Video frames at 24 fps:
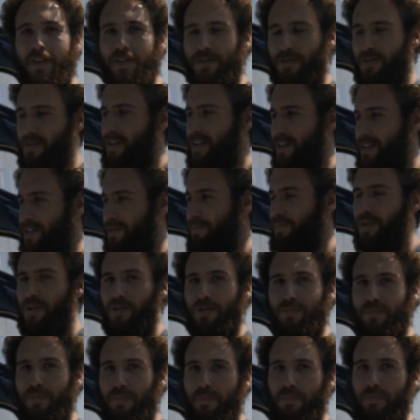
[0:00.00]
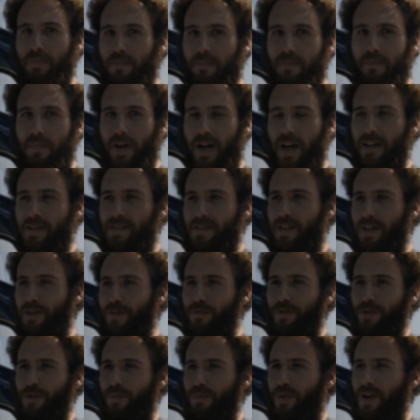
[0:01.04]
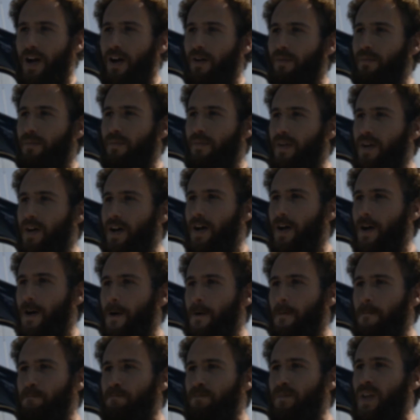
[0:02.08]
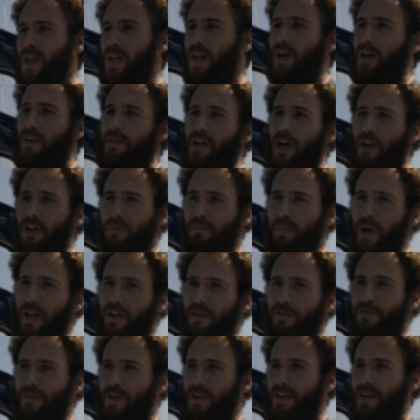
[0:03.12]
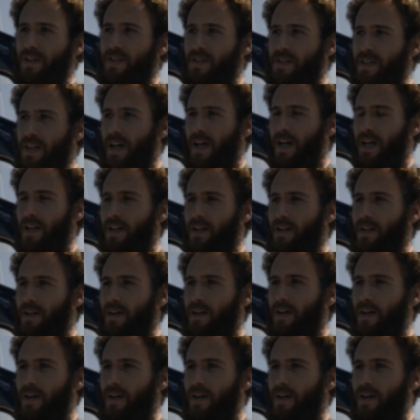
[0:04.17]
This will heat the boat by itself, no problem. The other benefit is that